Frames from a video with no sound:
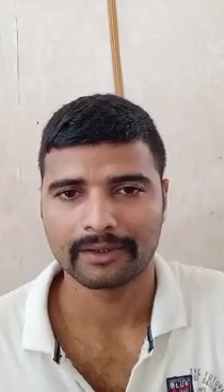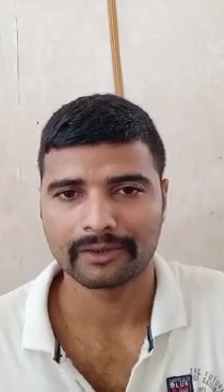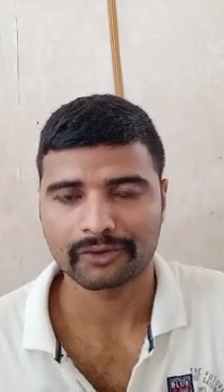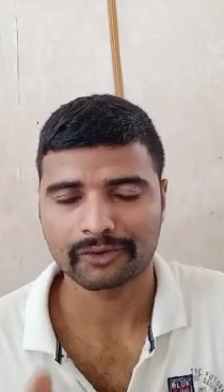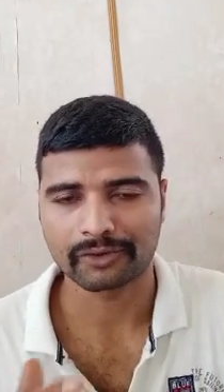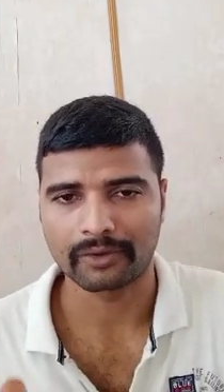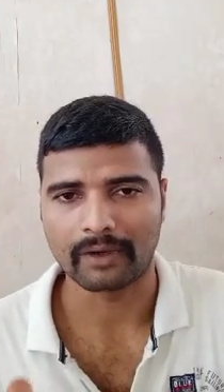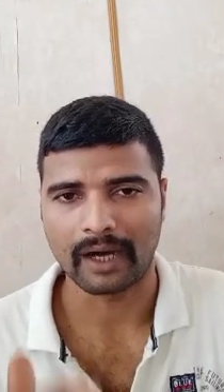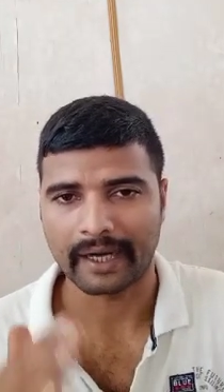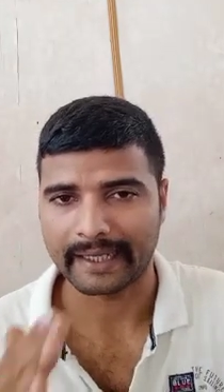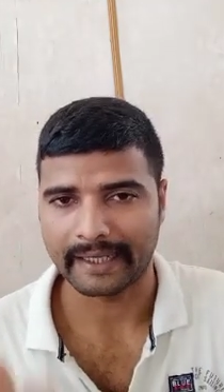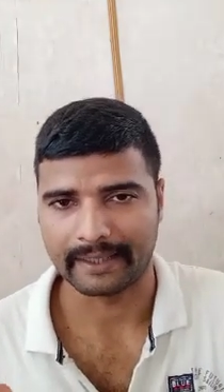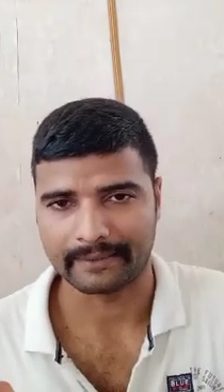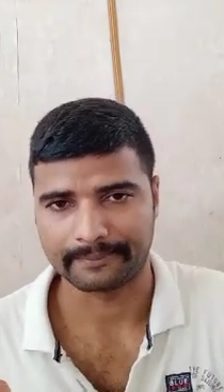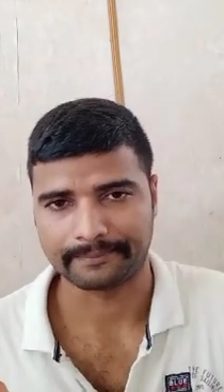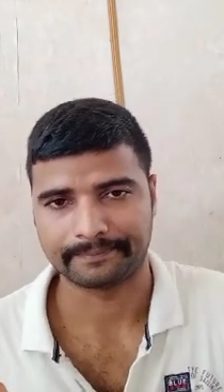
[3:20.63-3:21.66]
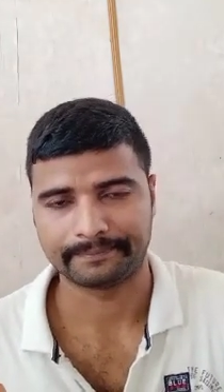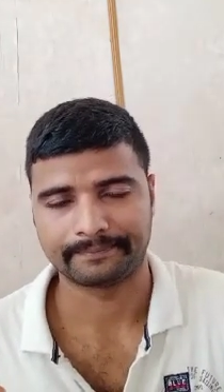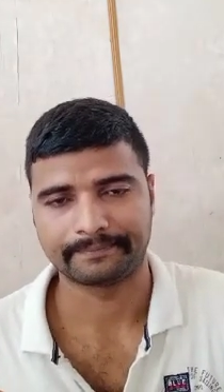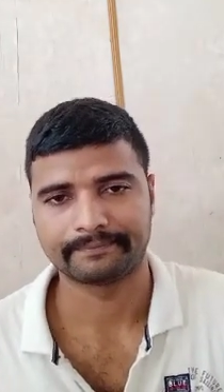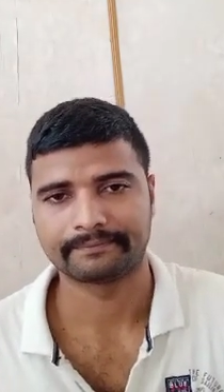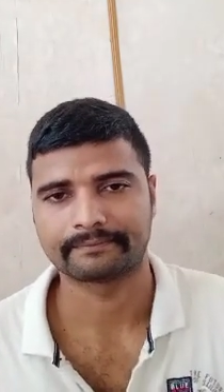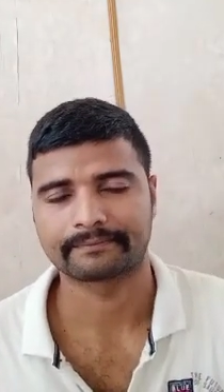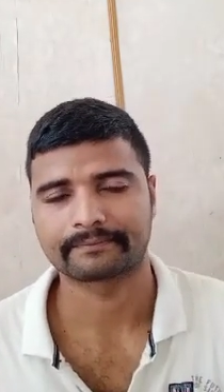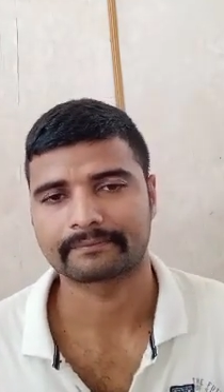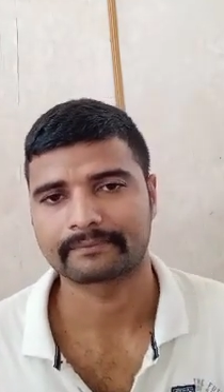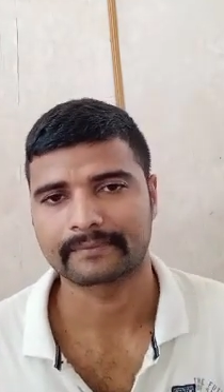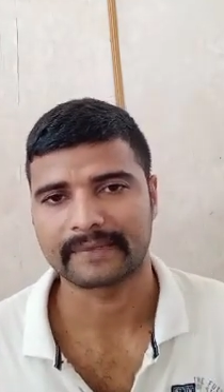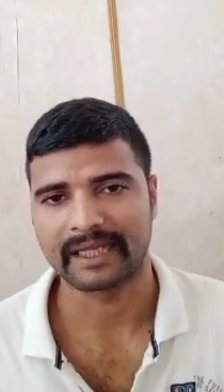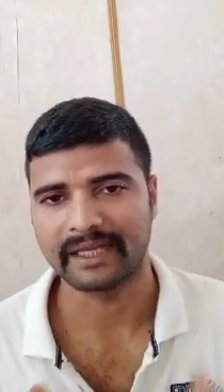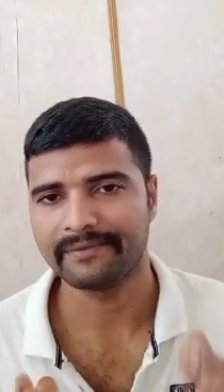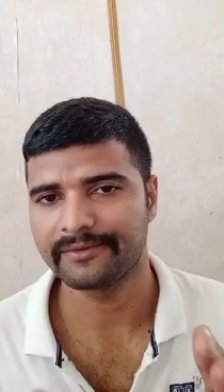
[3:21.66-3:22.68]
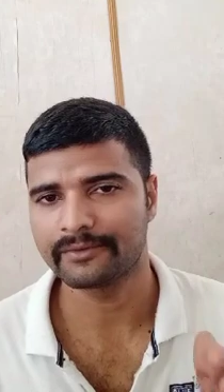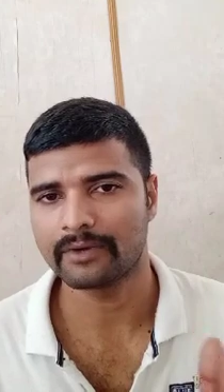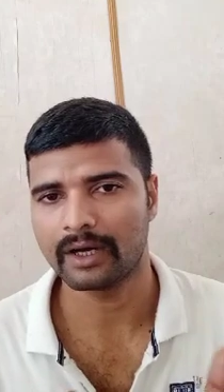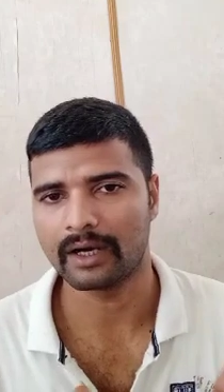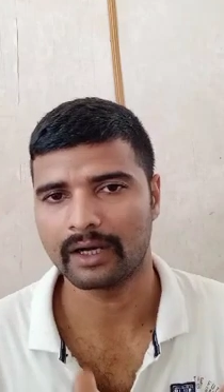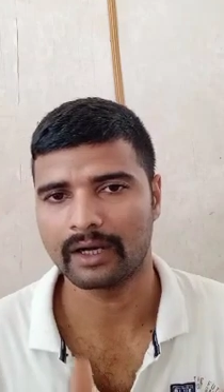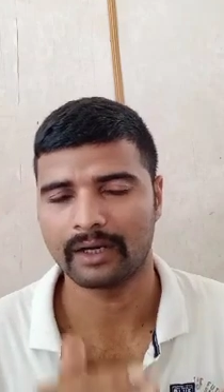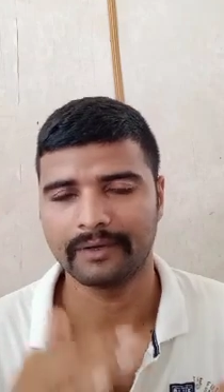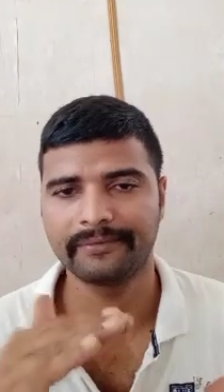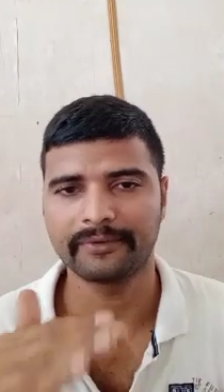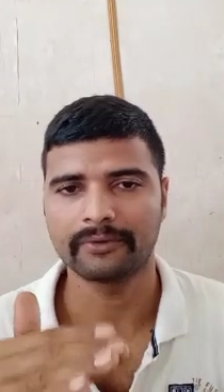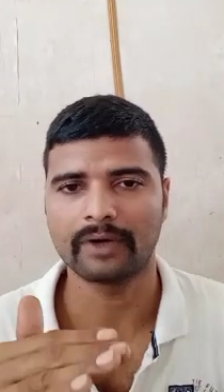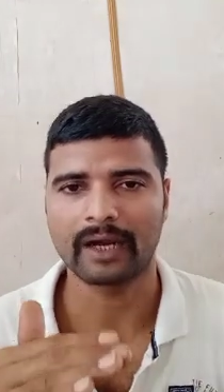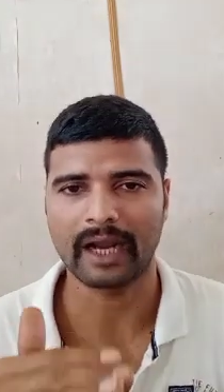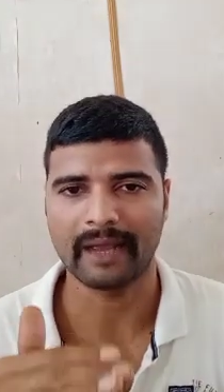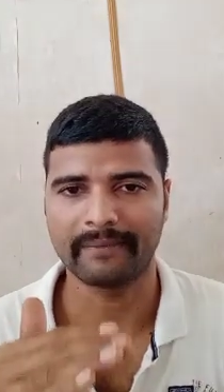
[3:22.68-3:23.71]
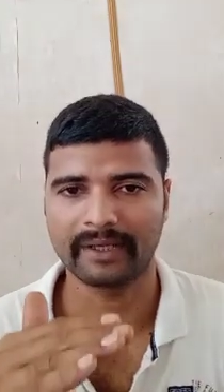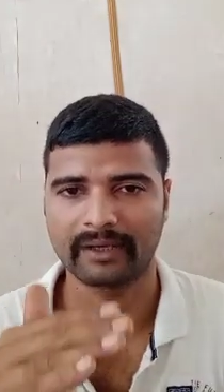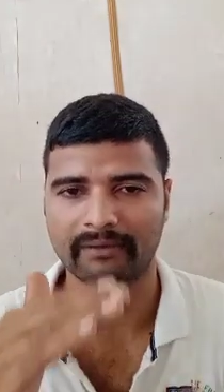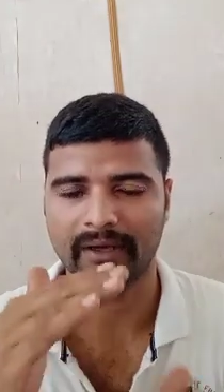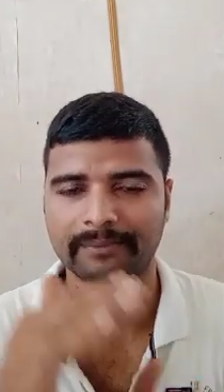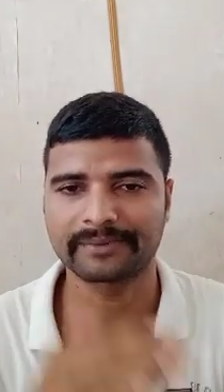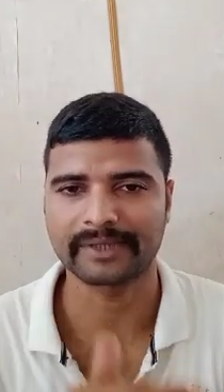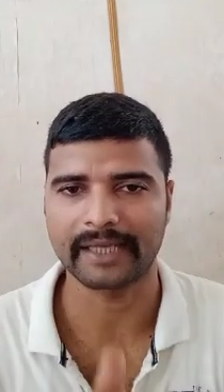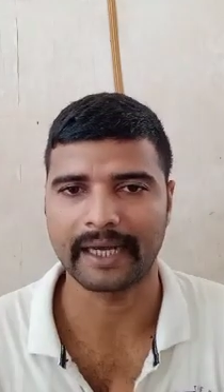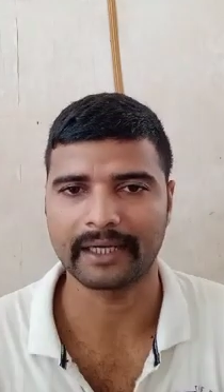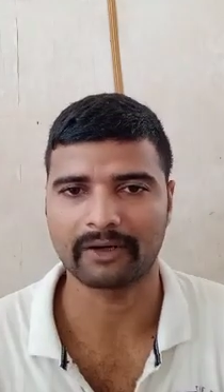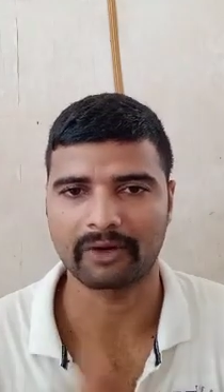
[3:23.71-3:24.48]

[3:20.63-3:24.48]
So again, if you are having a website